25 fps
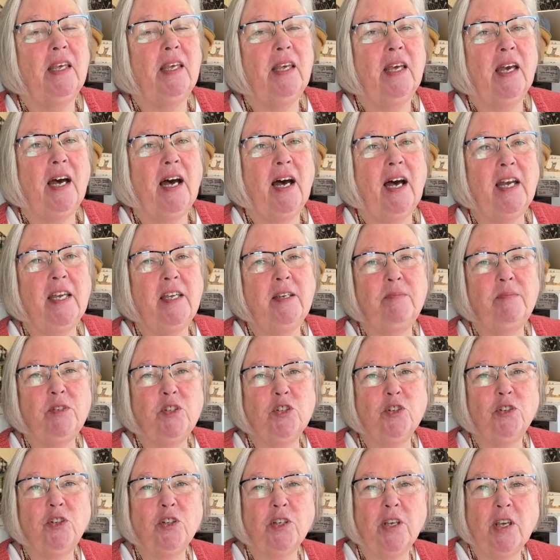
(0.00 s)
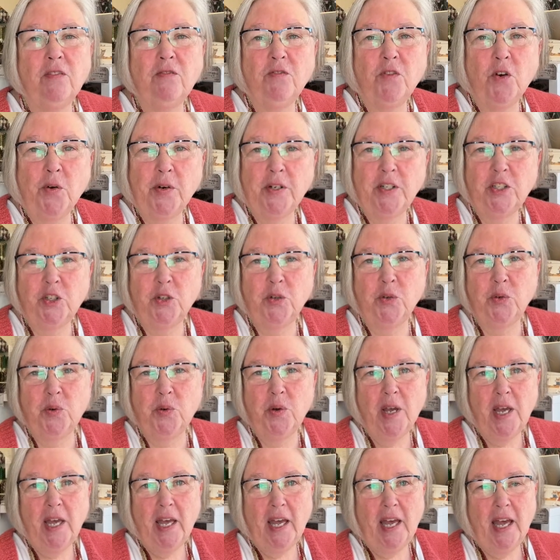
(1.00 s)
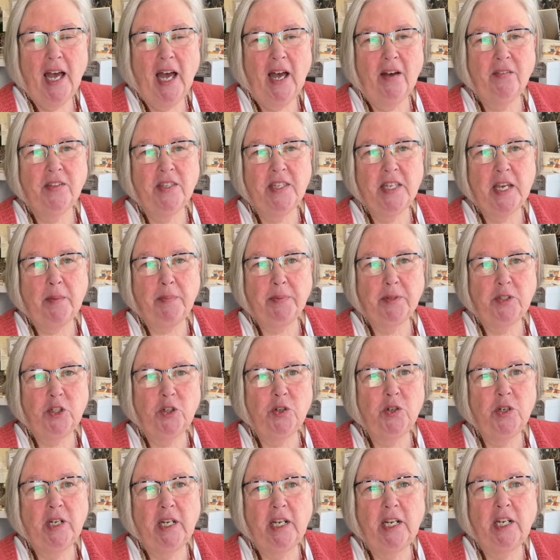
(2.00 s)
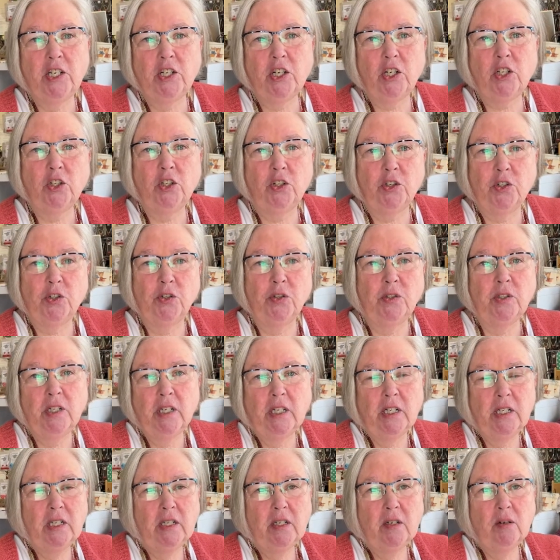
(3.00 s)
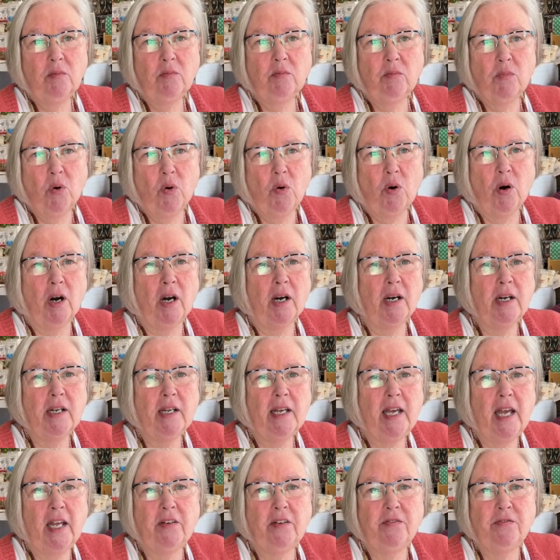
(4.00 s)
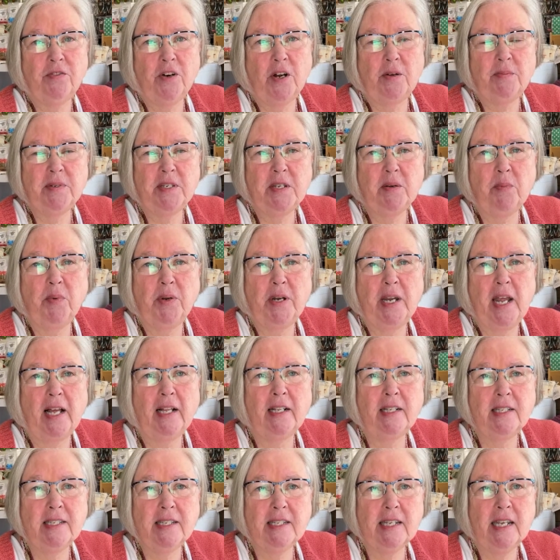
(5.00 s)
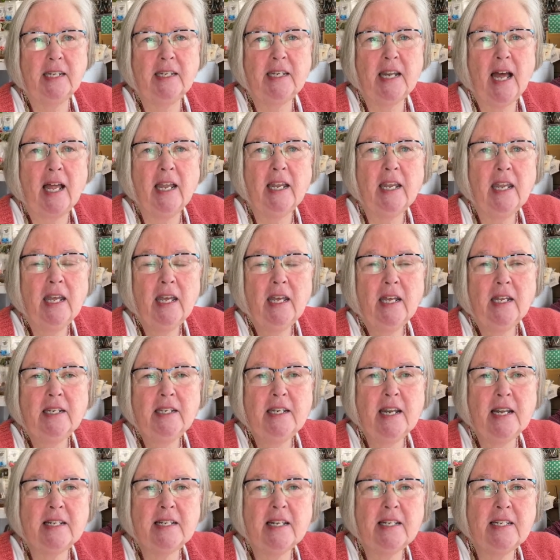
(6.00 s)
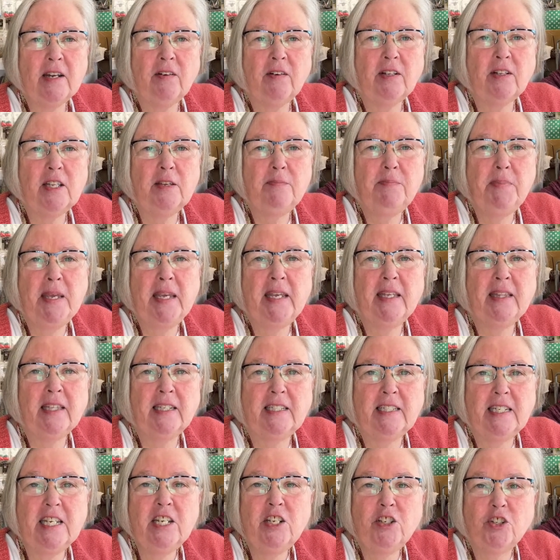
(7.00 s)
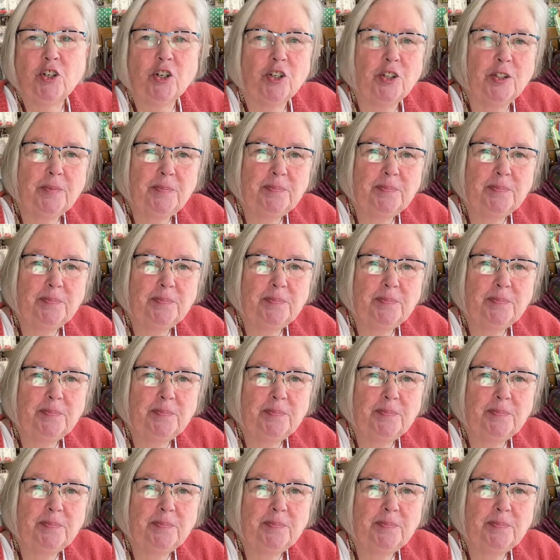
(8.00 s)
I am sure looking forward to having the opportunity to learn more and from someone else and not necessarily being the teacher